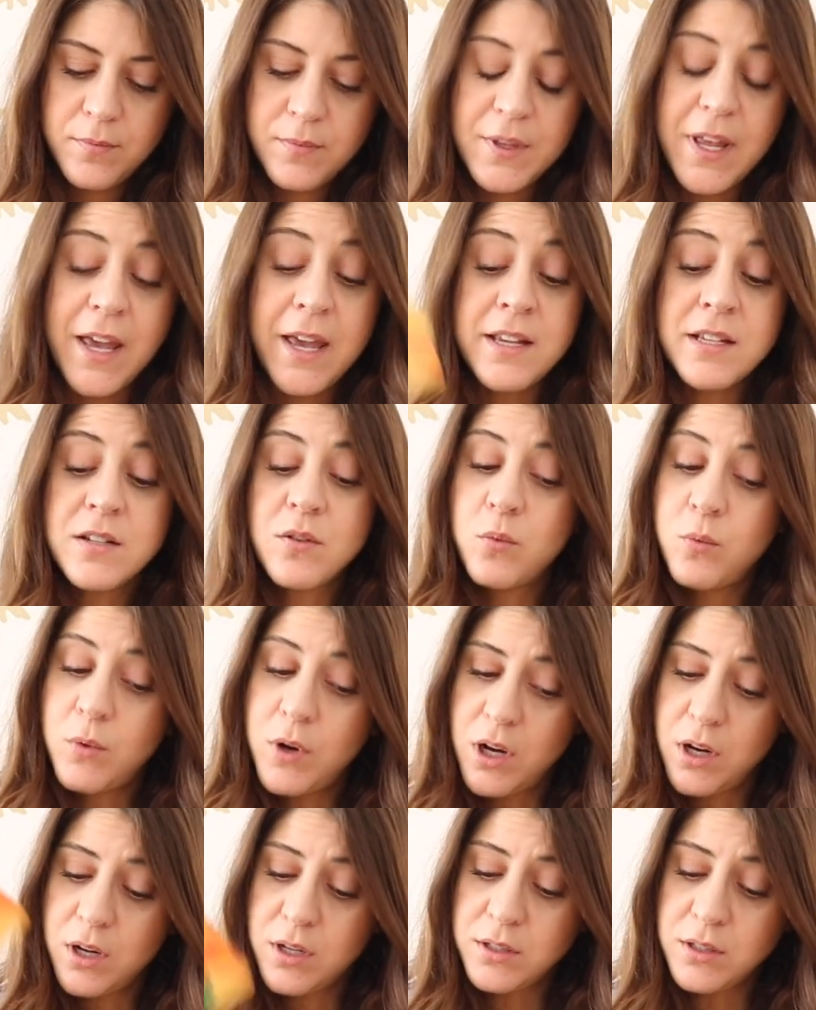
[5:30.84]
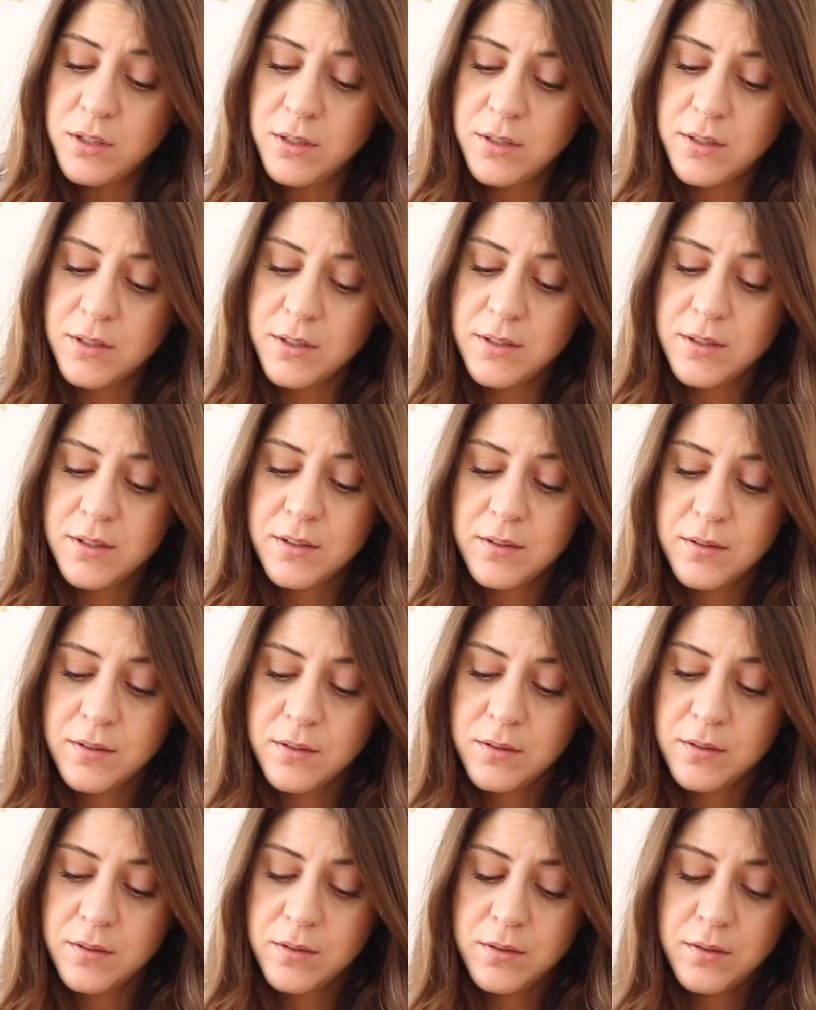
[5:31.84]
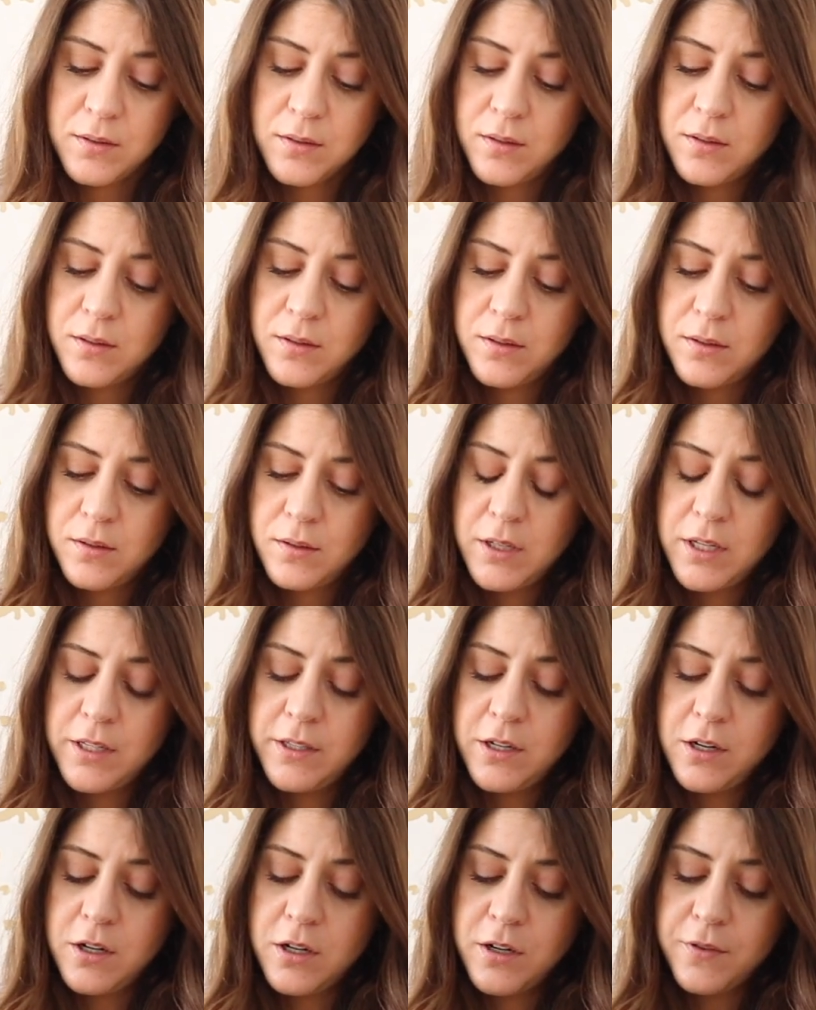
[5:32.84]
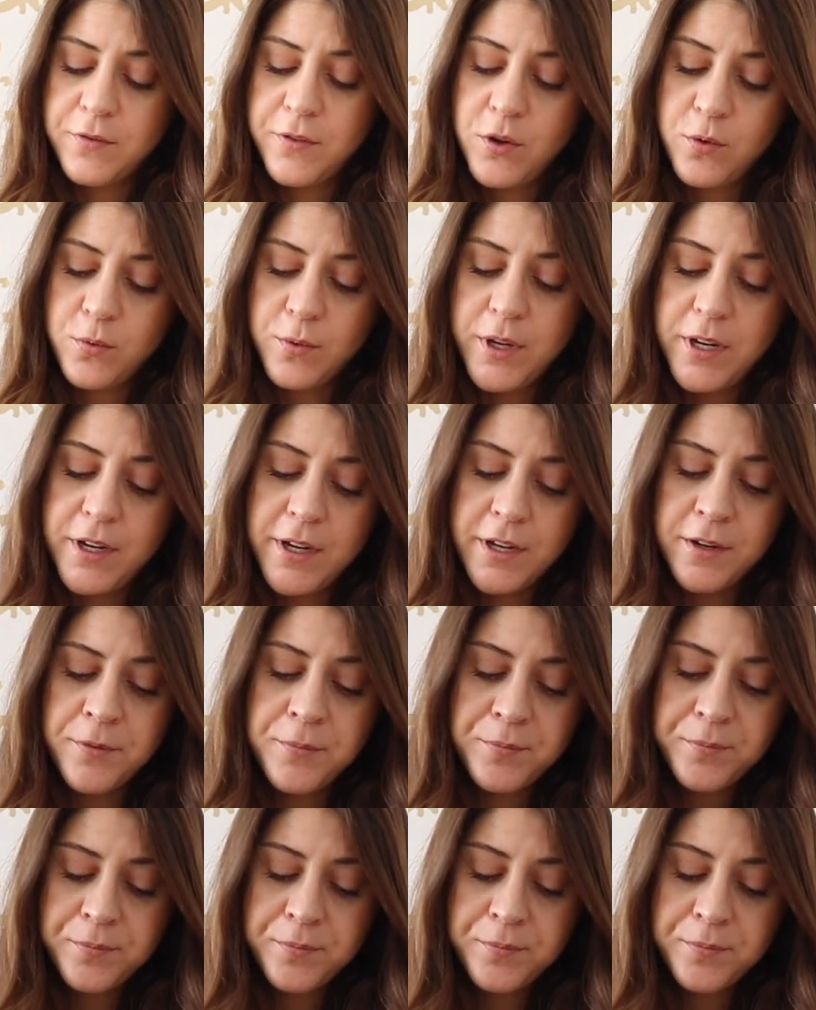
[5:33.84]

the Ace of Wands, and the heart of your reading.